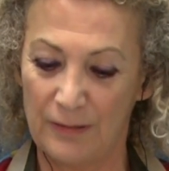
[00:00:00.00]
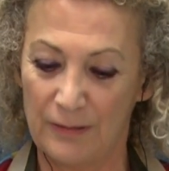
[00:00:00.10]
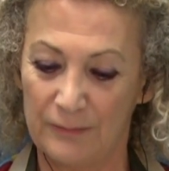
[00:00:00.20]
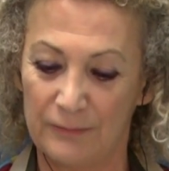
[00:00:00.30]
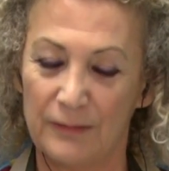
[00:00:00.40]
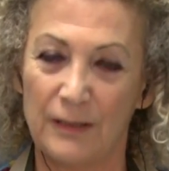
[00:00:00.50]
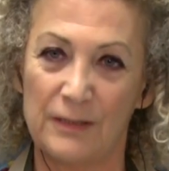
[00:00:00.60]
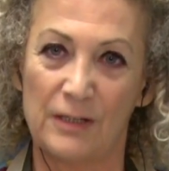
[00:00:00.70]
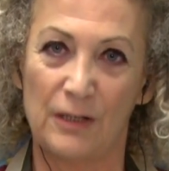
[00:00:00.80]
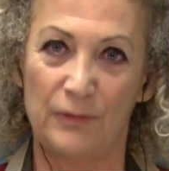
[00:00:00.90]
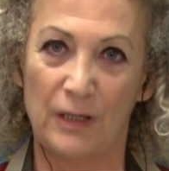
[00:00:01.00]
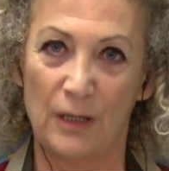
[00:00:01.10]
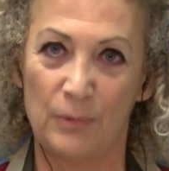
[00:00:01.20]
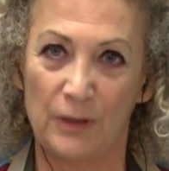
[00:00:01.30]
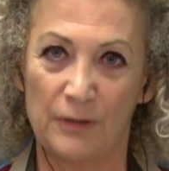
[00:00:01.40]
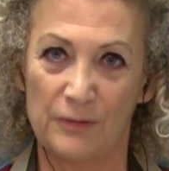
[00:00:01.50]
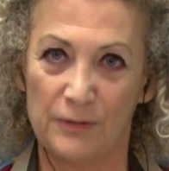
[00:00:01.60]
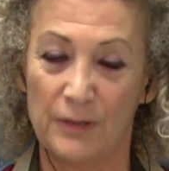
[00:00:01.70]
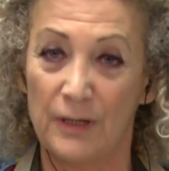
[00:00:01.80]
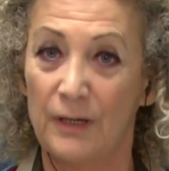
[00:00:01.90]
SIV
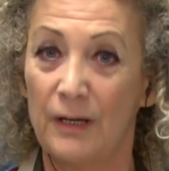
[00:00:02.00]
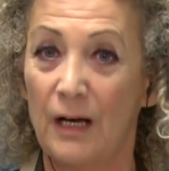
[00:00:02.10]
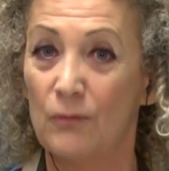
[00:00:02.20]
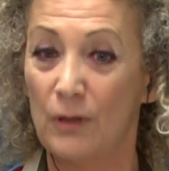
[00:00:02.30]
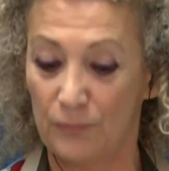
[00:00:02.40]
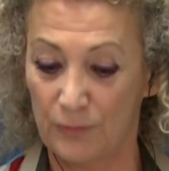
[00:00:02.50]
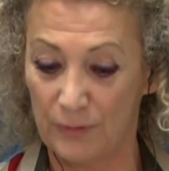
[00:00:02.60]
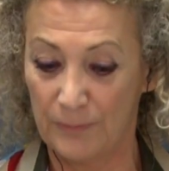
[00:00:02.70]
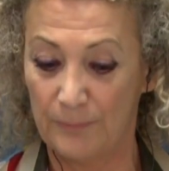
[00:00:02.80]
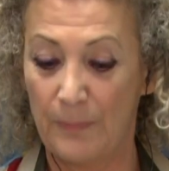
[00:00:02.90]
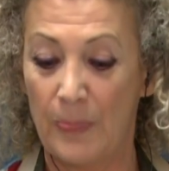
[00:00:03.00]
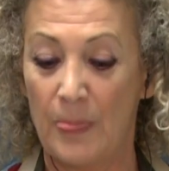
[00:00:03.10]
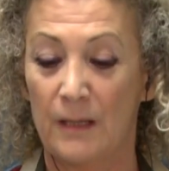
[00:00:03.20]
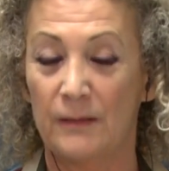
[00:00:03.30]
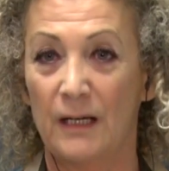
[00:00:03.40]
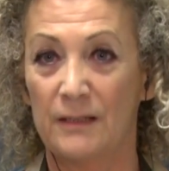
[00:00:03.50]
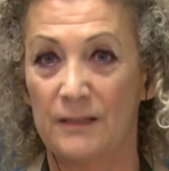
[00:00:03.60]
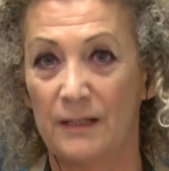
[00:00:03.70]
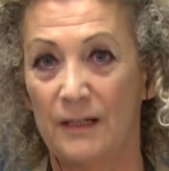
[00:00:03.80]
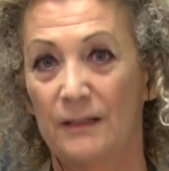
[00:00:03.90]
applicants. However, that
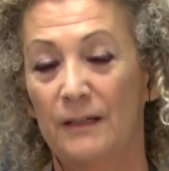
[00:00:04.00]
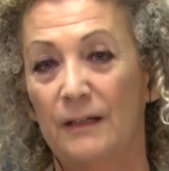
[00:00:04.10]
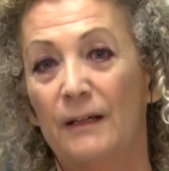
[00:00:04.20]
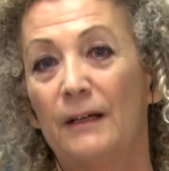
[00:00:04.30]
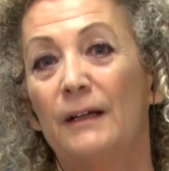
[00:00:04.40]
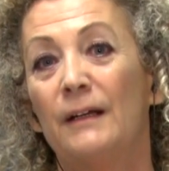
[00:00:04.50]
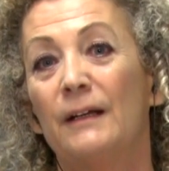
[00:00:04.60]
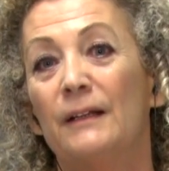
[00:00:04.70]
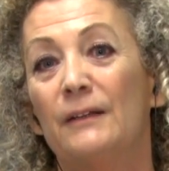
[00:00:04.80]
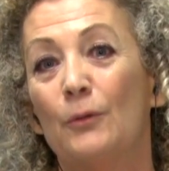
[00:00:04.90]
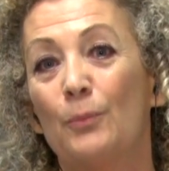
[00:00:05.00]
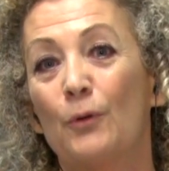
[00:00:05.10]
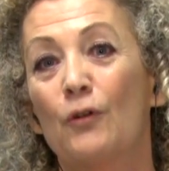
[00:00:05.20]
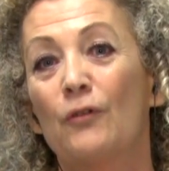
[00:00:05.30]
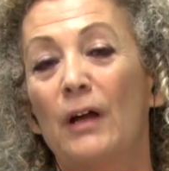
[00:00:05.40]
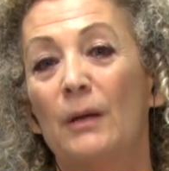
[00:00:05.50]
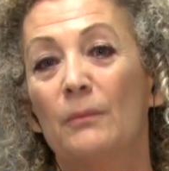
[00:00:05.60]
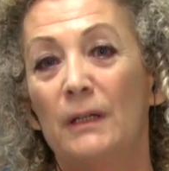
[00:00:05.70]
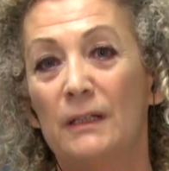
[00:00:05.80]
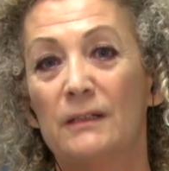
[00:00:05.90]
said, the
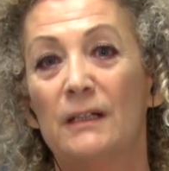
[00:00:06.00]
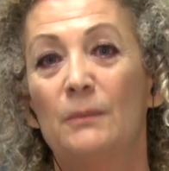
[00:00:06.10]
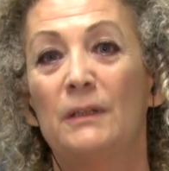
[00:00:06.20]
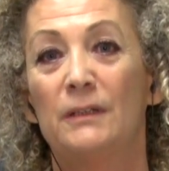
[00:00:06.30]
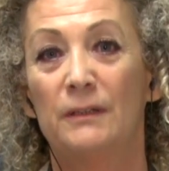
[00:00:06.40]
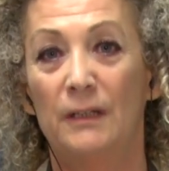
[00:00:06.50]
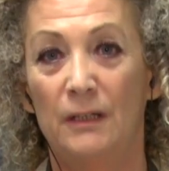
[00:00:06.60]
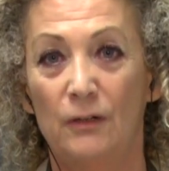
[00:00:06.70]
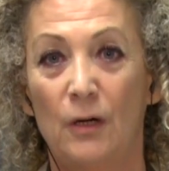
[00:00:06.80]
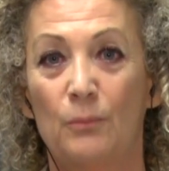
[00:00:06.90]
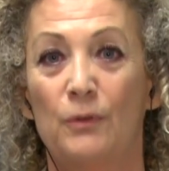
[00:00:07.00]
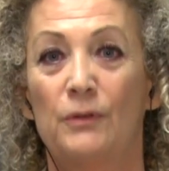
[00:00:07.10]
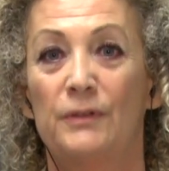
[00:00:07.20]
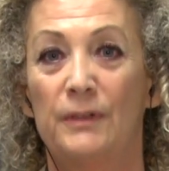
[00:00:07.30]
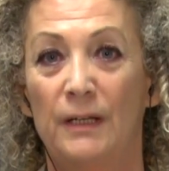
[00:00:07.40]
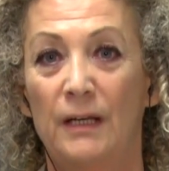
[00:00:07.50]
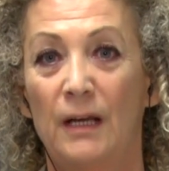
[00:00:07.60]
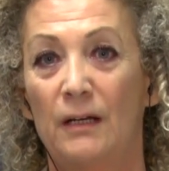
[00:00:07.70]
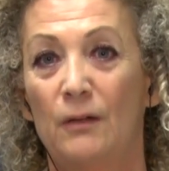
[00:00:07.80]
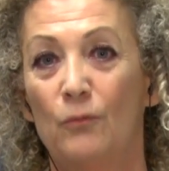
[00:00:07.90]
program is limited in numbers.
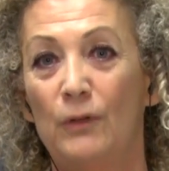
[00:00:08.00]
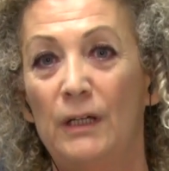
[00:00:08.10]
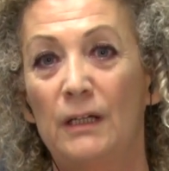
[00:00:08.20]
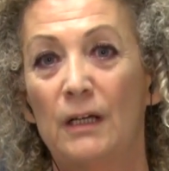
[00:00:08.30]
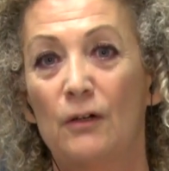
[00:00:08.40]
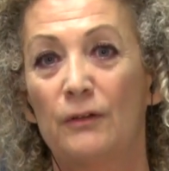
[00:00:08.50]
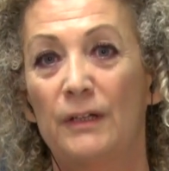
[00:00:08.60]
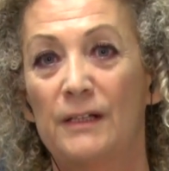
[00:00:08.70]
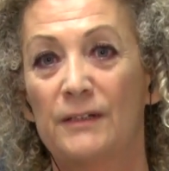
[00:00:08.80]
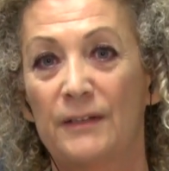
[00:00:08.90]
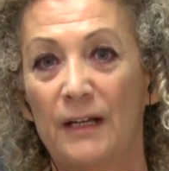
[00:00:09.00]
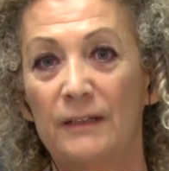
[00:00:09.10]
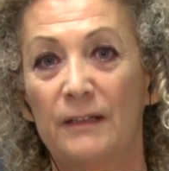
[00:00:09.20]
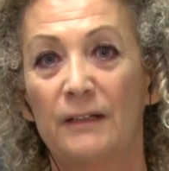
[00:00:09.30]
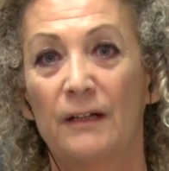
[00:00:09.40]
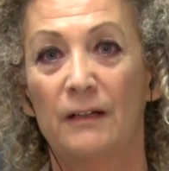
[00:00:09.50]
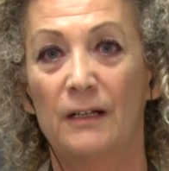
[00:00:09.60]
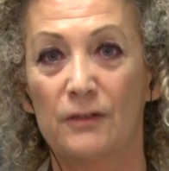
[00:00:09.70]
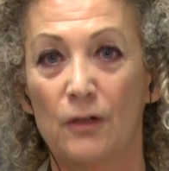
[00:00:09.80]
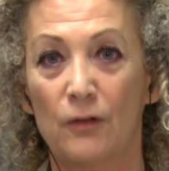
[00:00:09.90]
Again, we cannot extend it
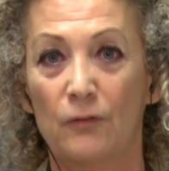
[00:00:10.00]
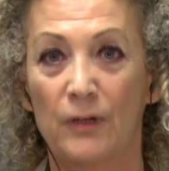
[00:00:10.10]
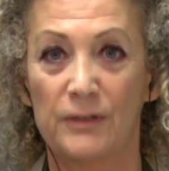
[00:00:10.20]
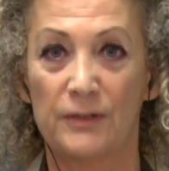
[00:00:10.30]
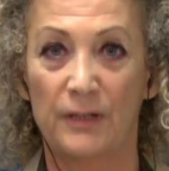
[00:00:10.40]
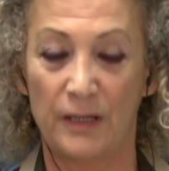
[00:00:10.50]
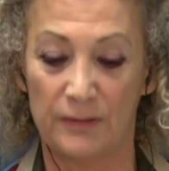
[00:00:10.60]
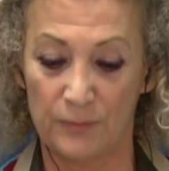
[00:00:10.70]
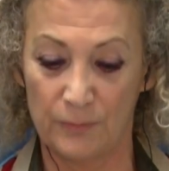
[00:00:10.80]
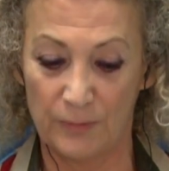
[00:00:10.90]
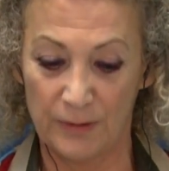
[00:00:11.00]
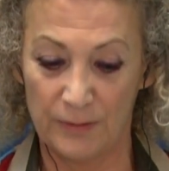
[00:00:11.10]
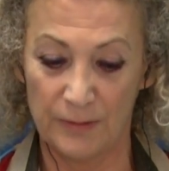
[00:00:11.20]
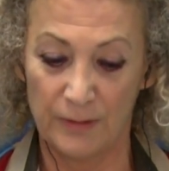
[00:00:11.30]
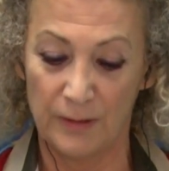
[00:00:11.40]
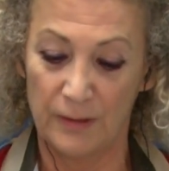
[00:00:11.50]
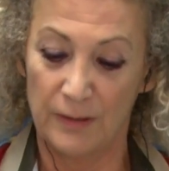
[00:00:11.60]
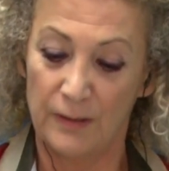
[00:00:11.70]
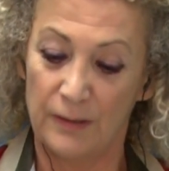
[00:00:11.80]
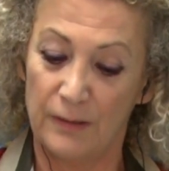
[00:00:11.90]
unless Congress adds to
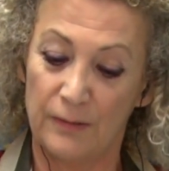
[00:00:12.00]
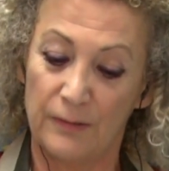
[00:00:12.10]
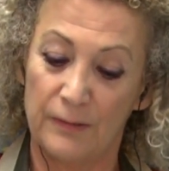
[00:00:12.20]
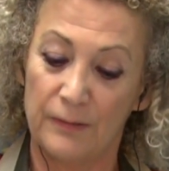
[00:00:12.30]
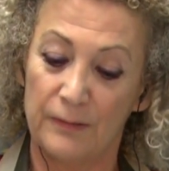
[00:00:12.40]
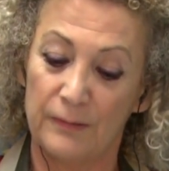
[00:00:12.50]
it.